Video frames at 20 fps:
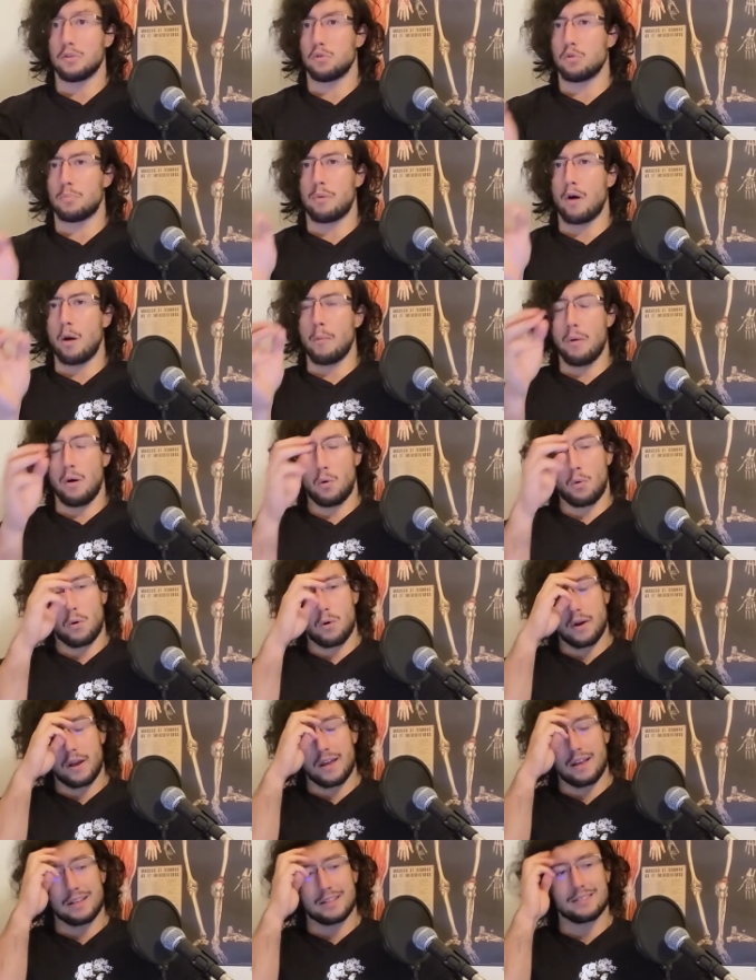The barbell
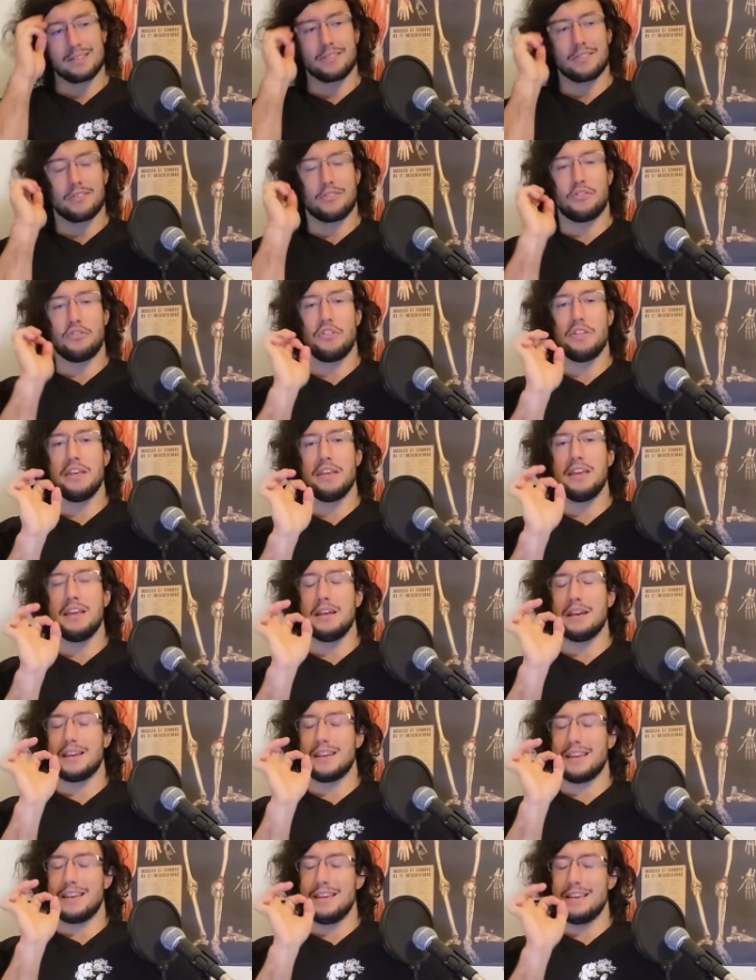row is
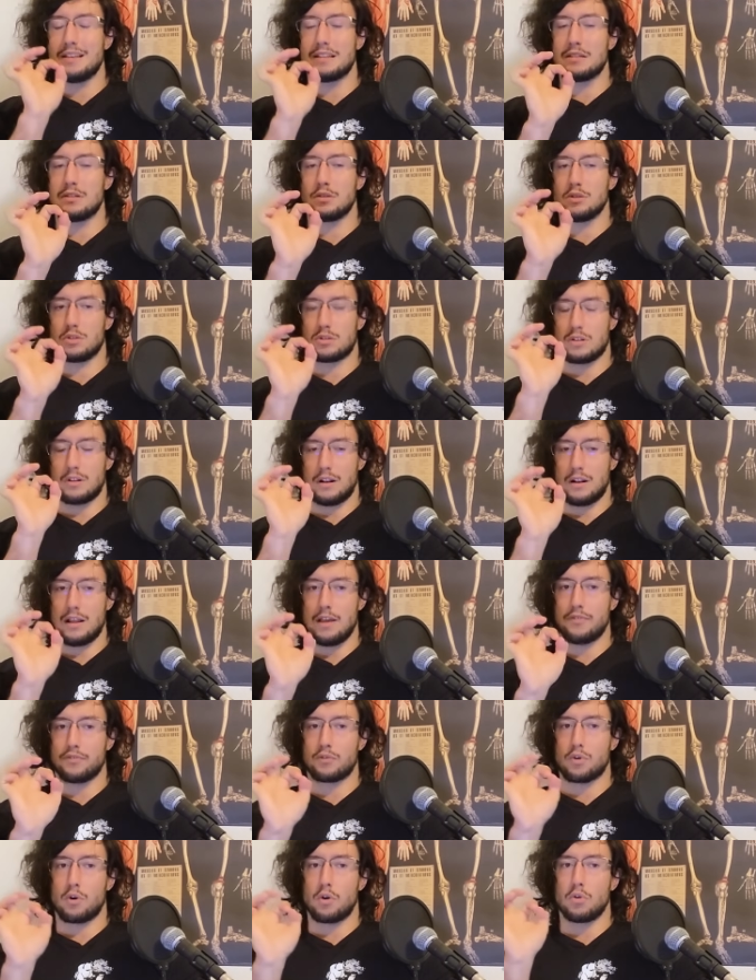the easiest
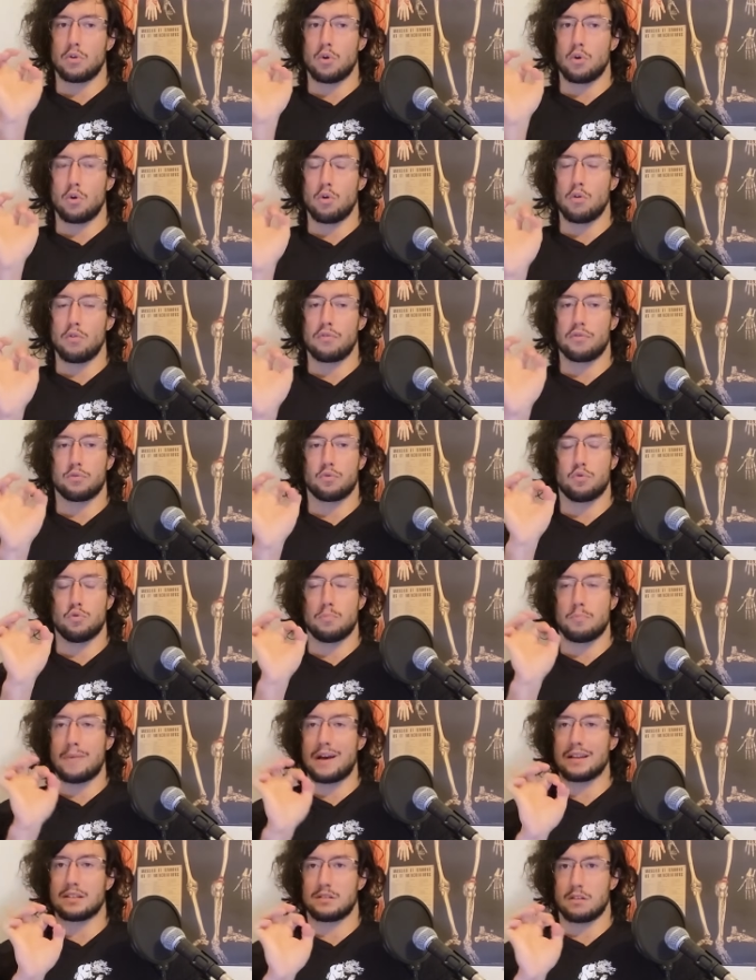lift on earth to
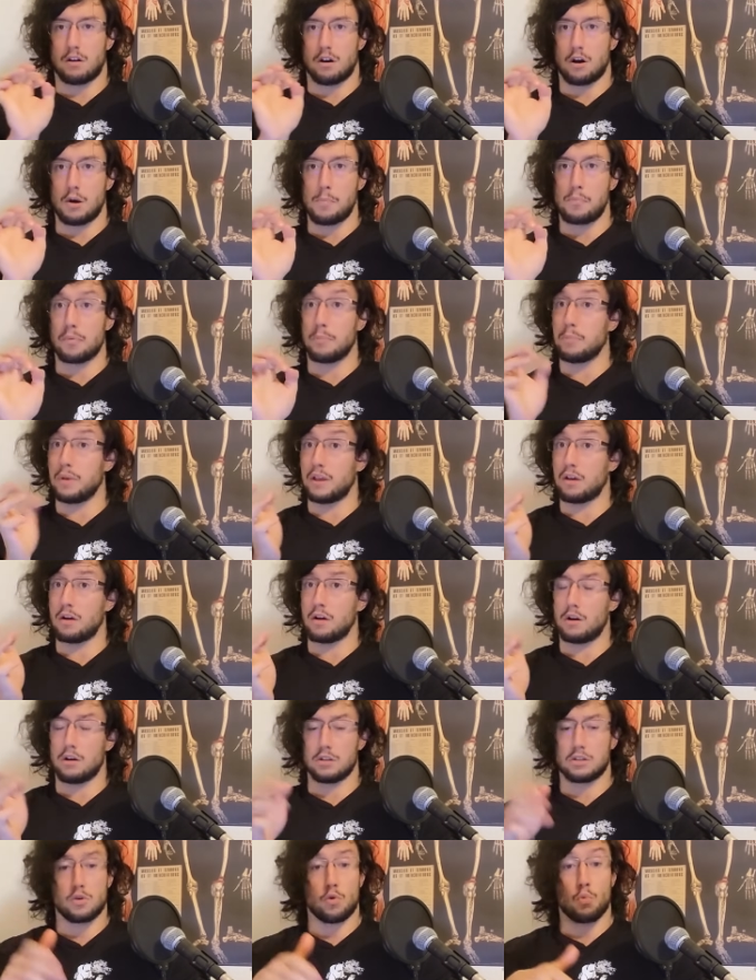mess up
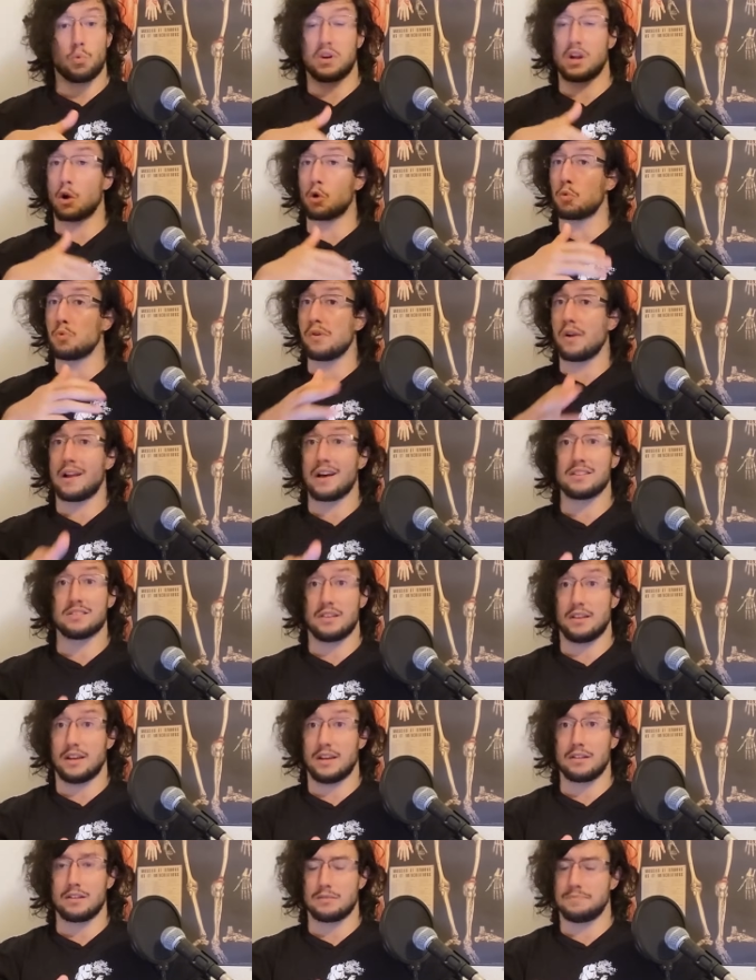because without
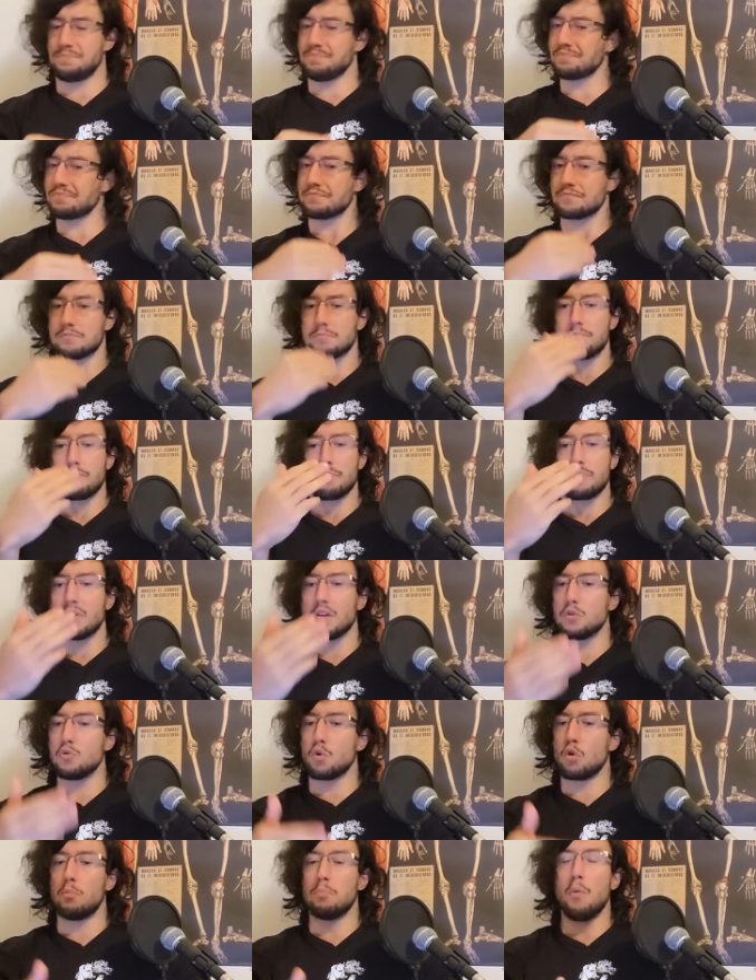realizing it,
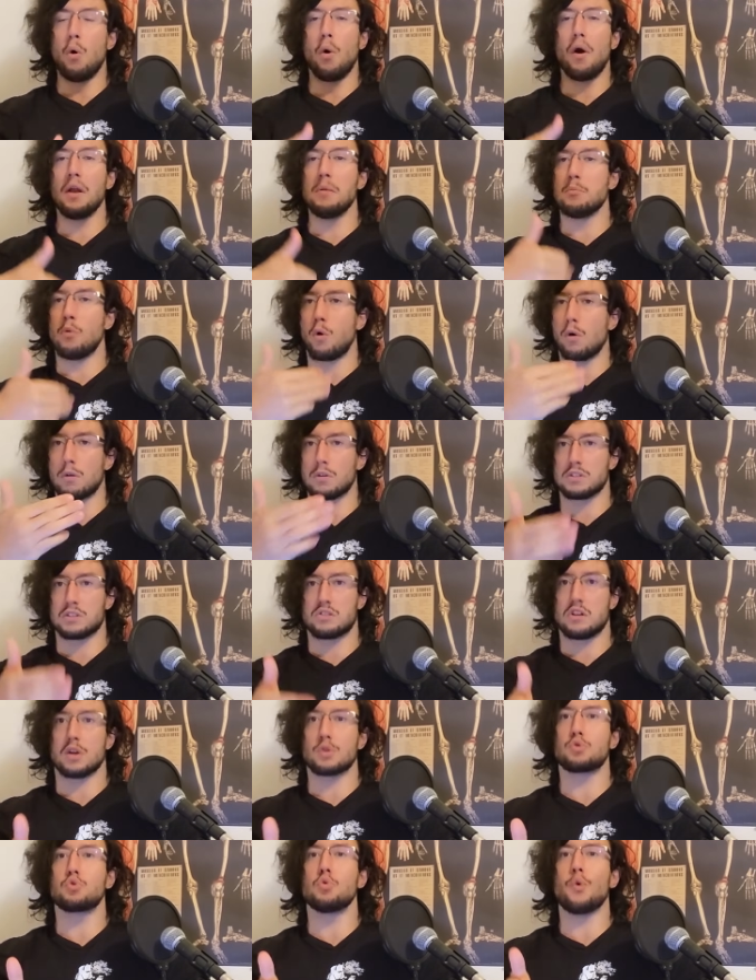you'll more and more
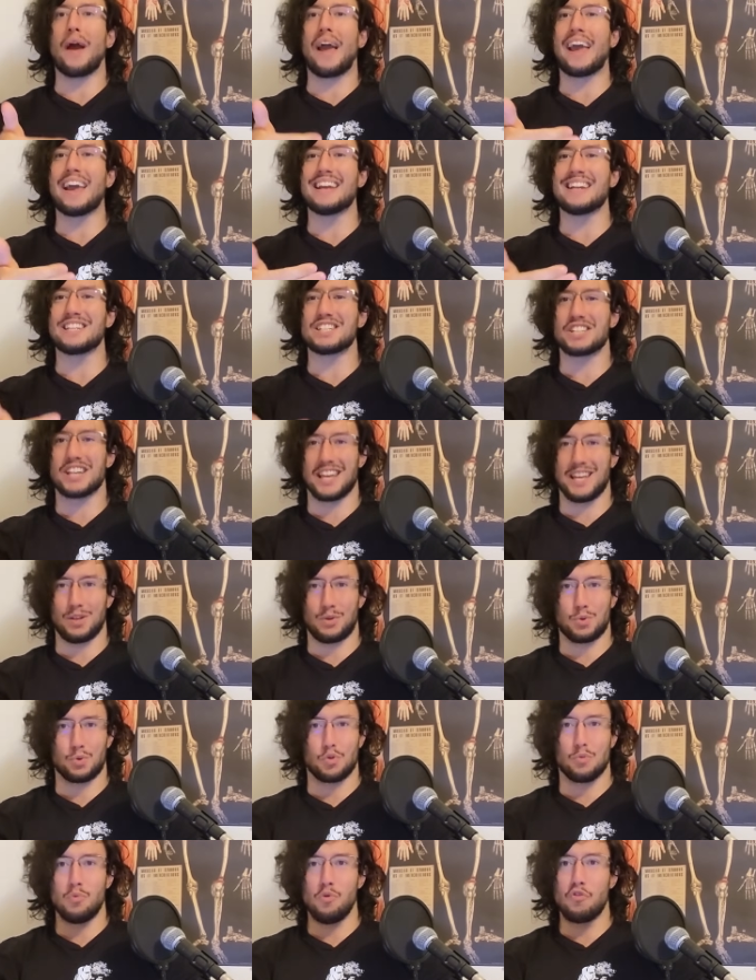start to hinge
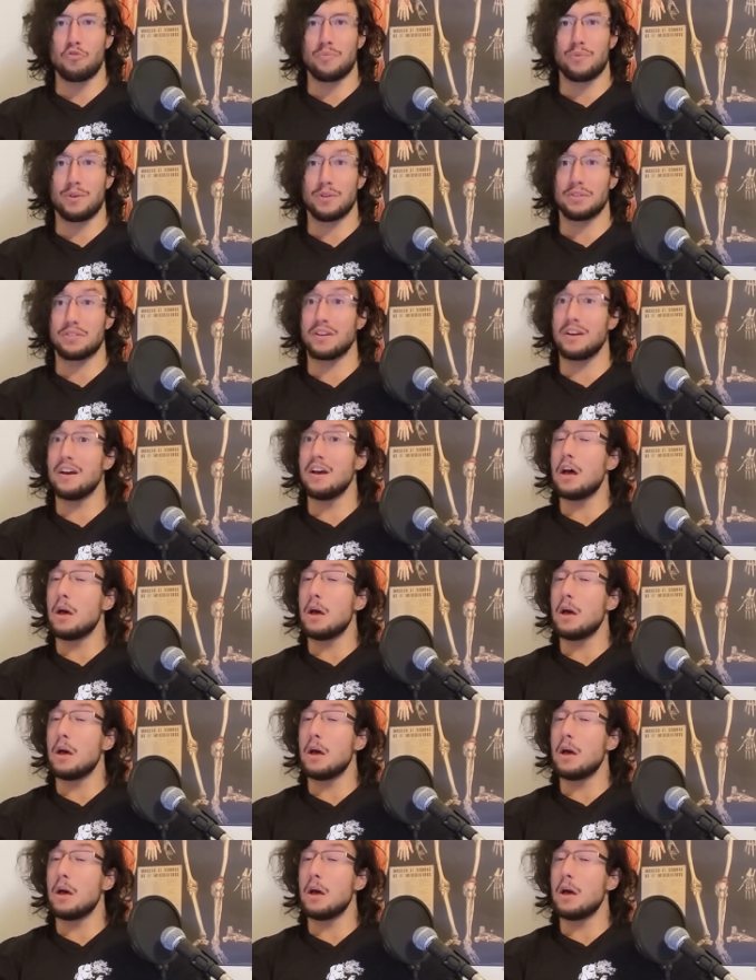into the movement